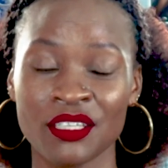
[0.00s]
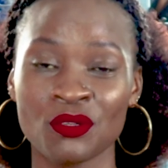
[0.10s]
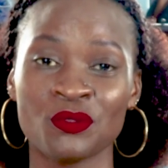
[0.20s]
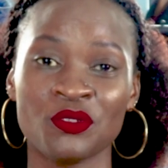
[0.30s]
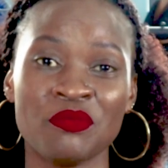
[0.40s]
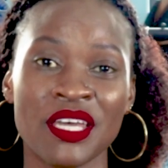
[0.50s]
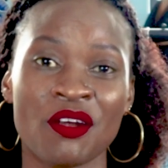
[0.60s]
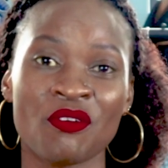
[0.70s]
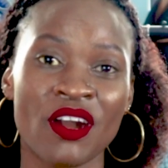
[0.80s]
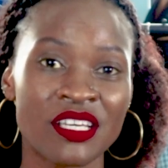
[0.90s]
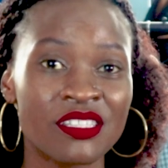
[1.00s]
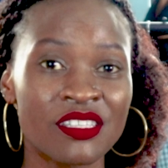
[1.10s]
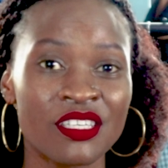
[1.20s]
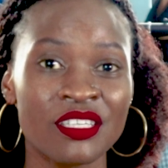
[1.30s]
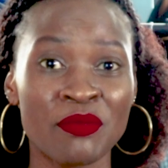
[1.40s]
It could be a
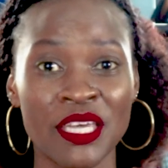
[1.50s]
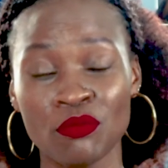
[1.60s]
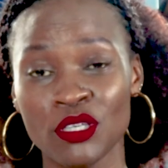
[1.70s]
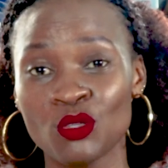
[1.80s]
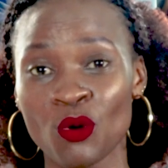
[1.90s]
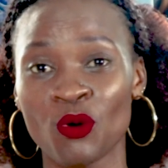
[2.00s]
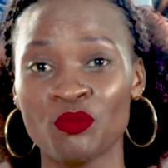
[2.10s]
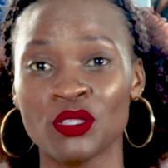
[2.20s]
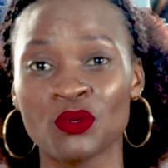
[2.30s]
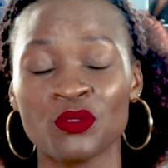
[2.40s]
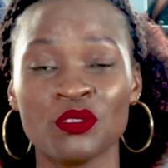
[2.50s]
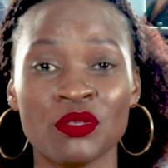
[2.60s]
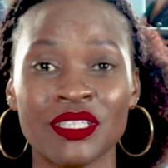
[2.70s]
rusty maybe top, it could